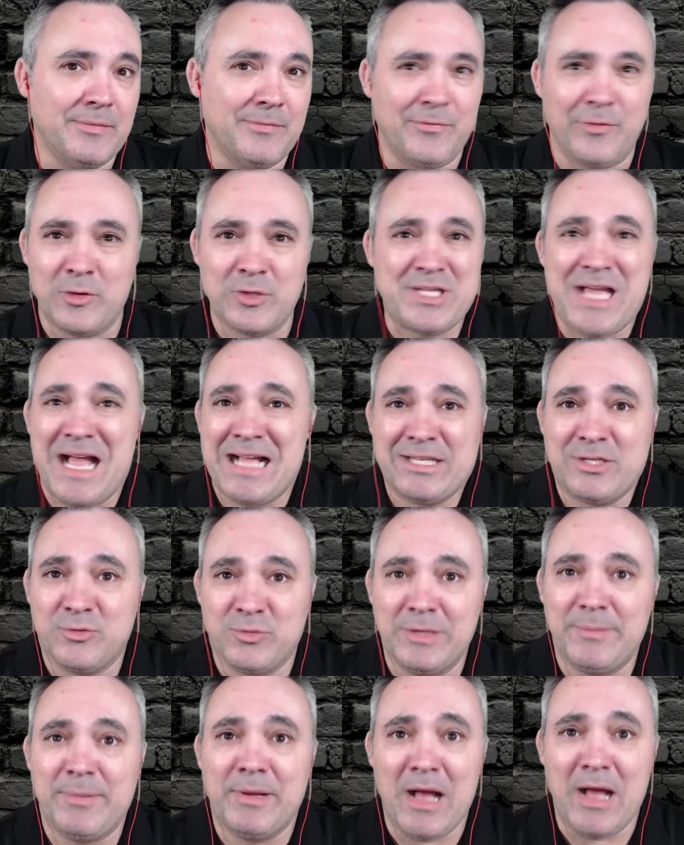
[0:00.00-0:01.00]
First act is
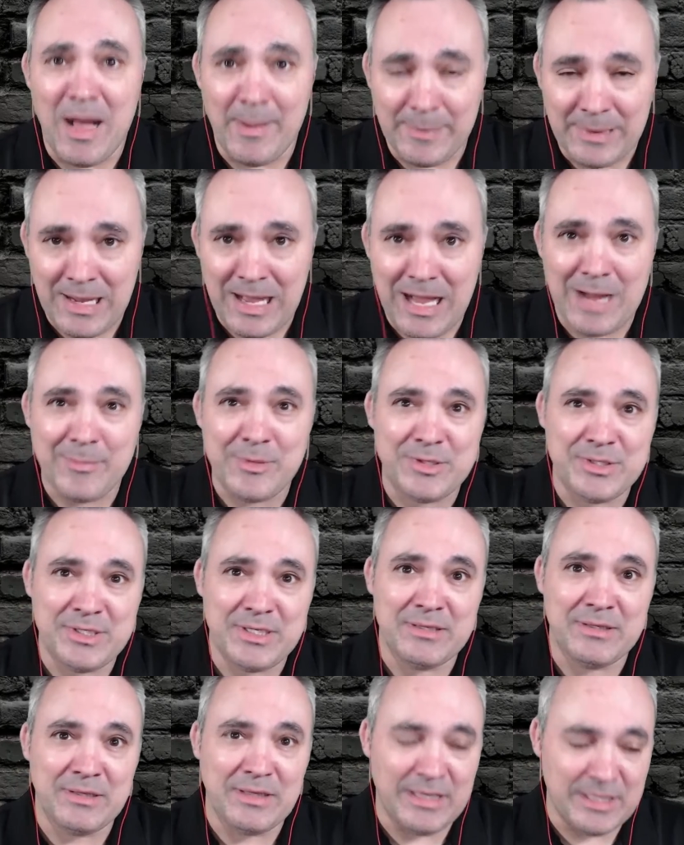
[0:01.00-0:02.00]
really about Oppenheimer. You
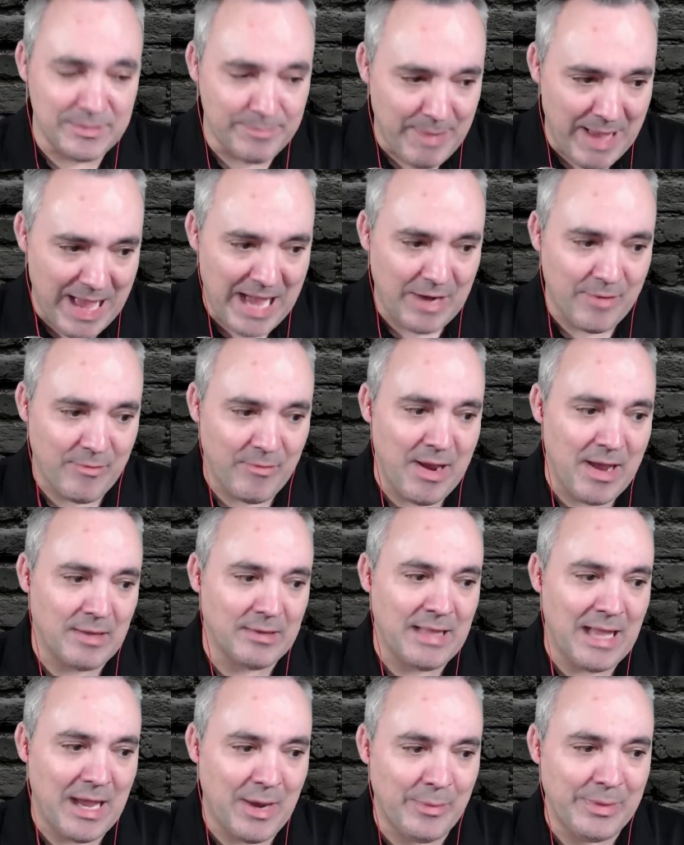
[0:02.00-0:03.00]
see his
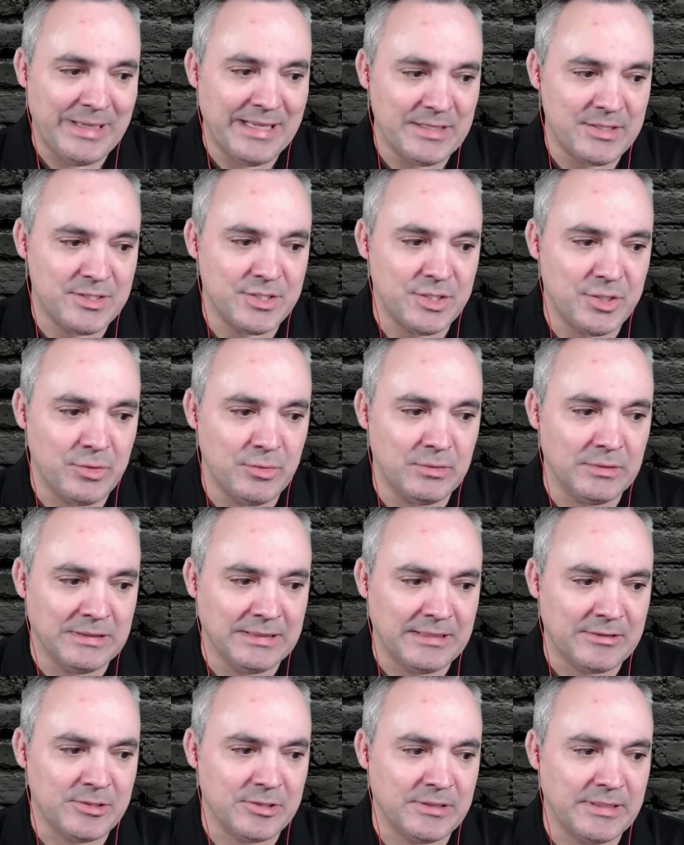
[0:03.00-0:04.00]
background, how he gets to
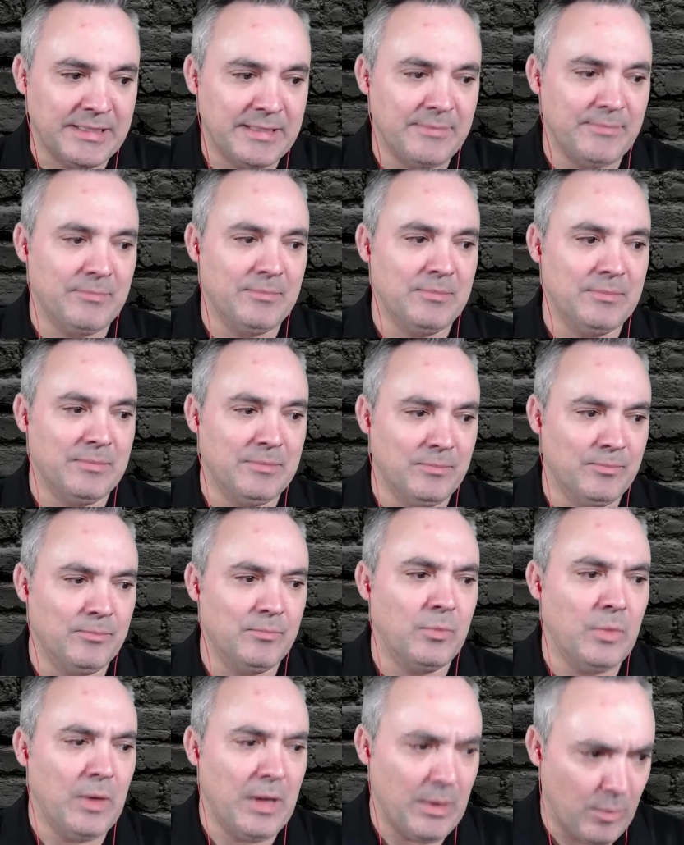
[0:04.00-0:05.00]
literally
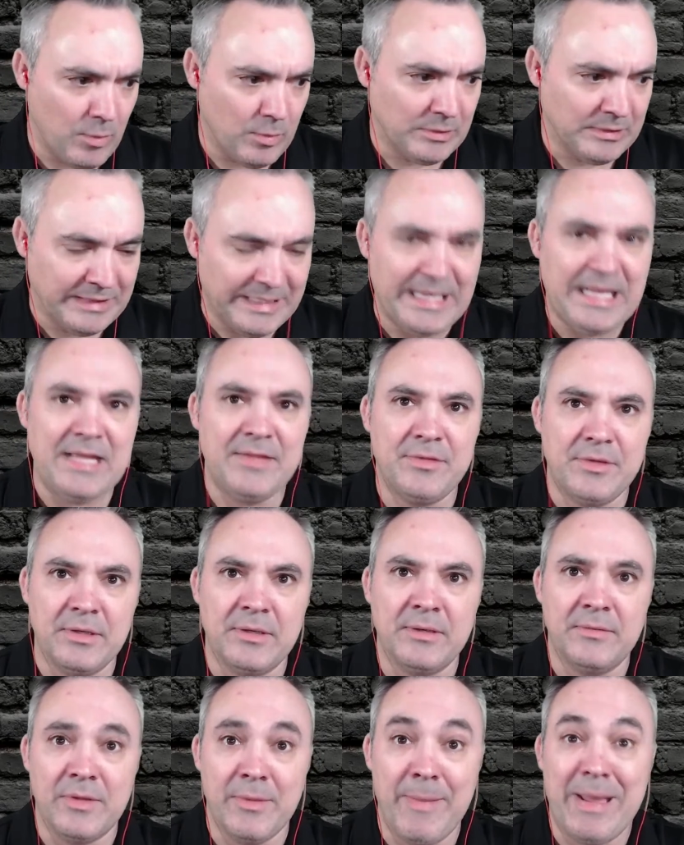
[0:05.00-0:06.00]
lead
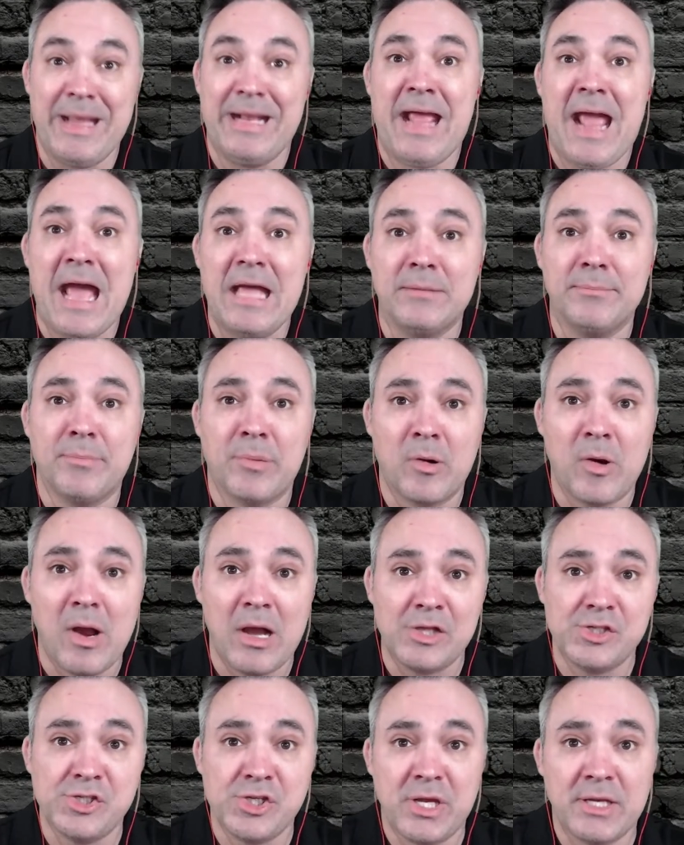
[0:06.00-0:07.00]
the Manhattan
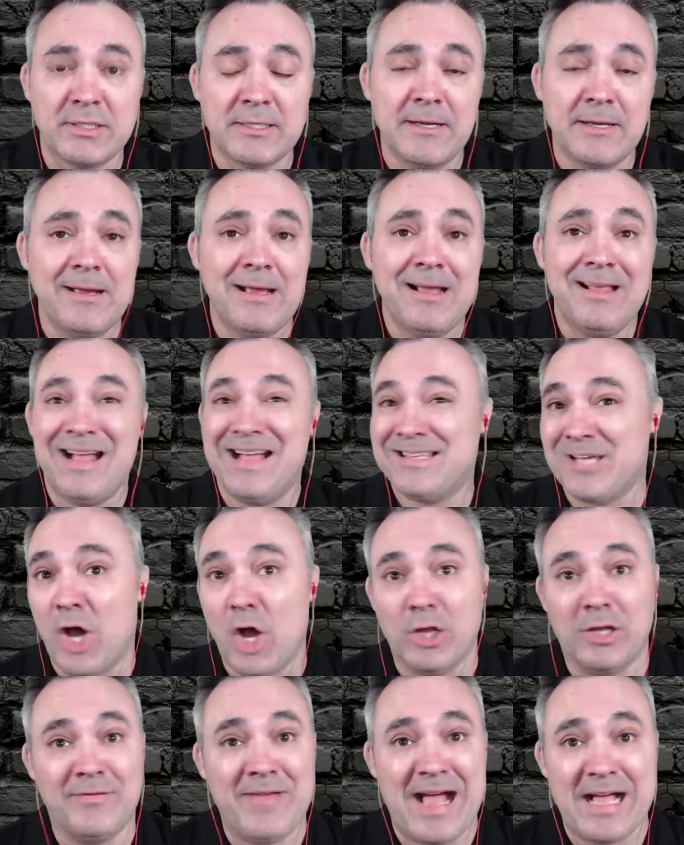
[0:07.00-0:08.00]
Project. That's
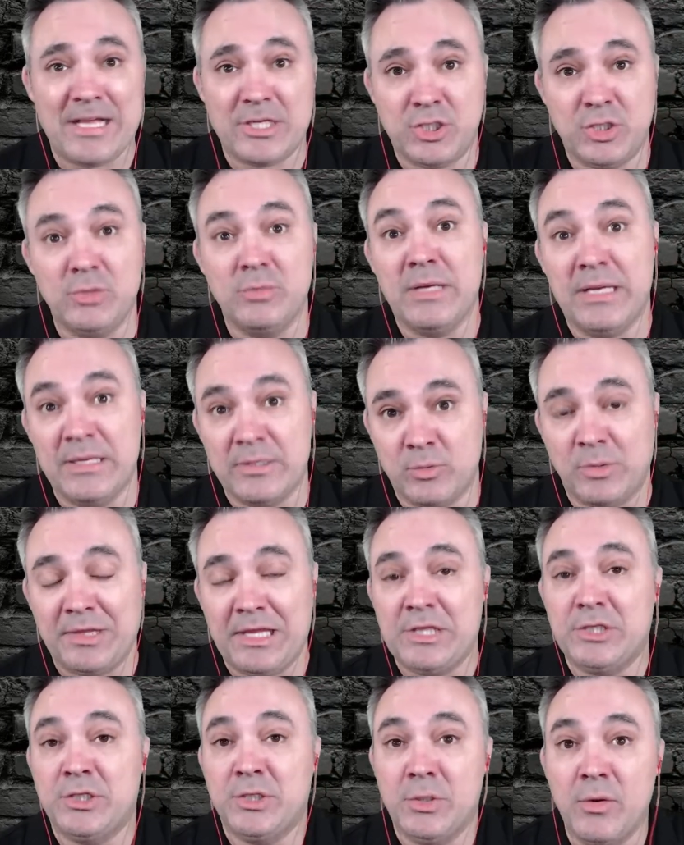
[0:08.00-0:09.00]
all of Act Two is what
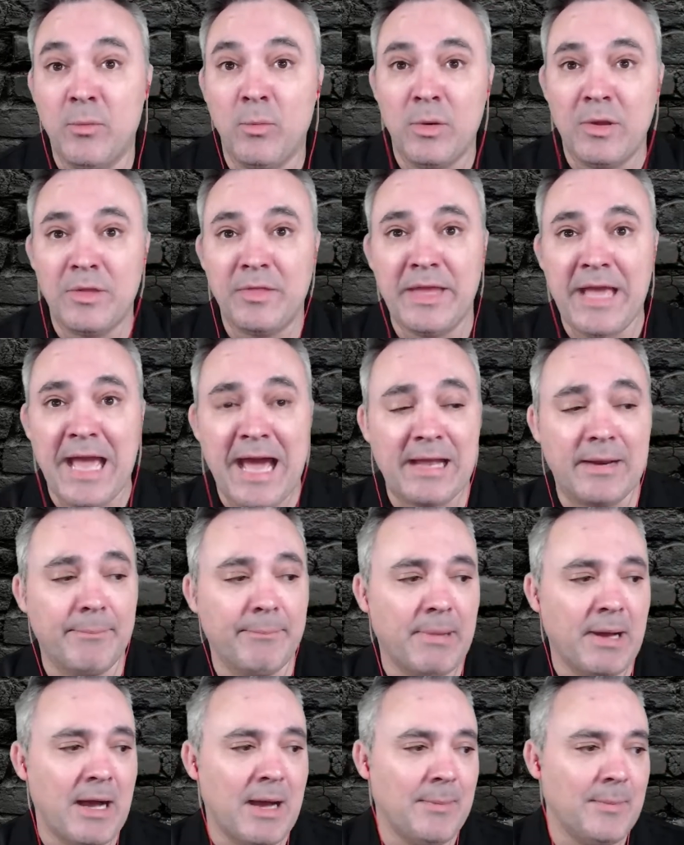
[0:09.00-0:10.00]
they do with the atom
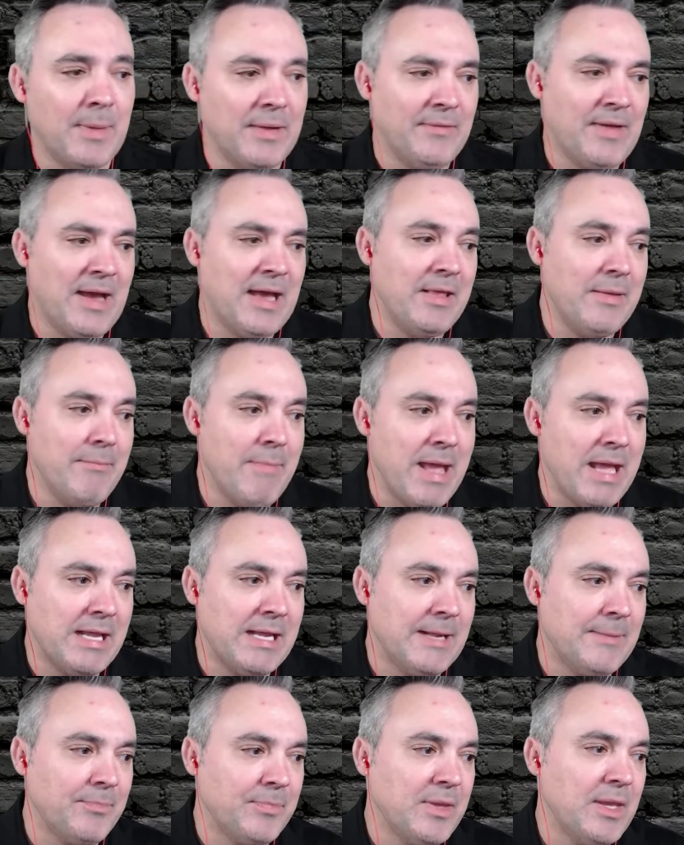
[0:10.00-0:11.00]
bomb, of how they
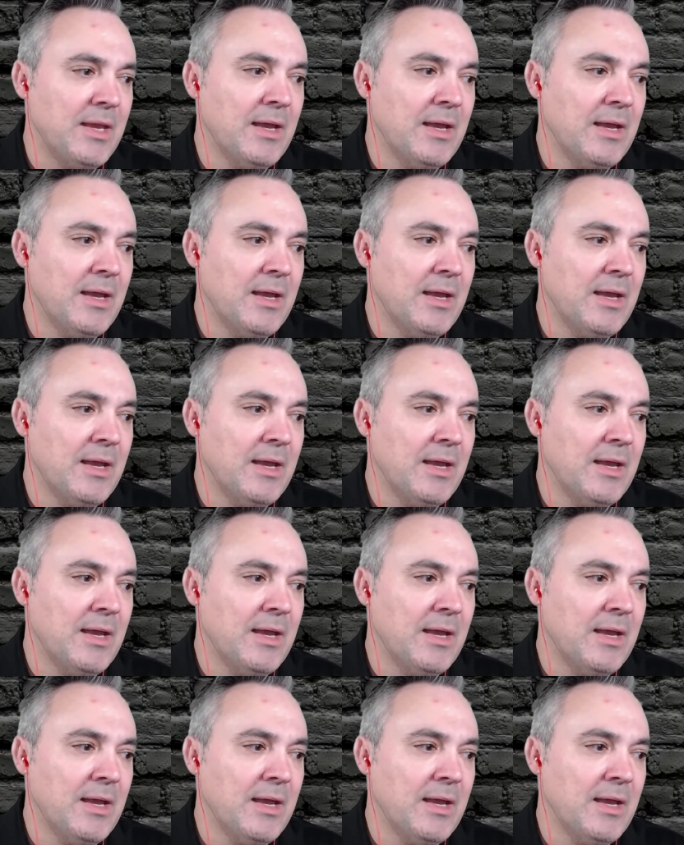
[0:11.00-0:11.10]
make it,